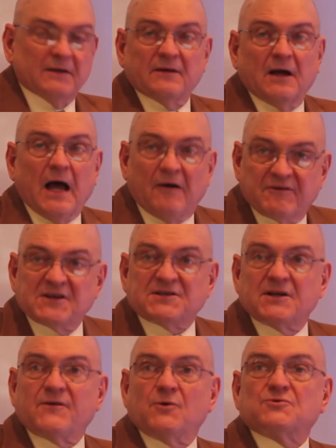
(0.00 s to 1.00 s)

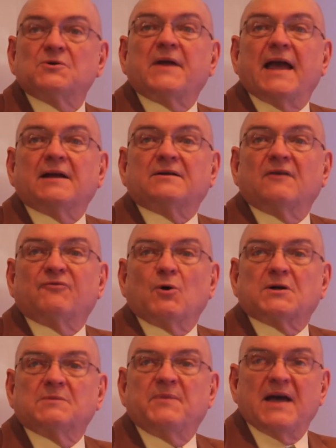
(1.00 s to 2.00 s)
Obviously, those who can't
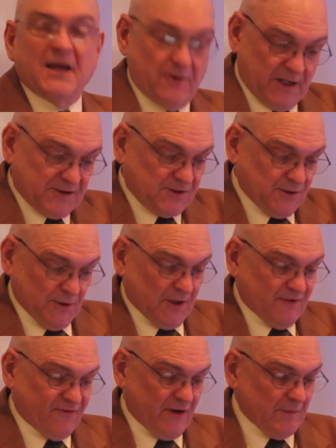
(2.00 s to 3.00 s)
afford to pay are
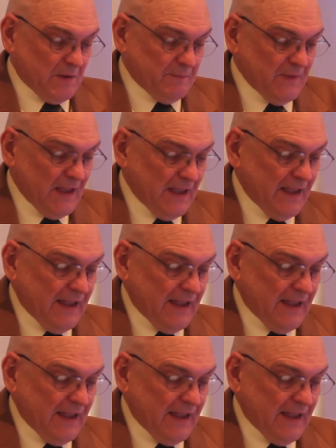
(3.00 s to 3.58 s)
excluded from them,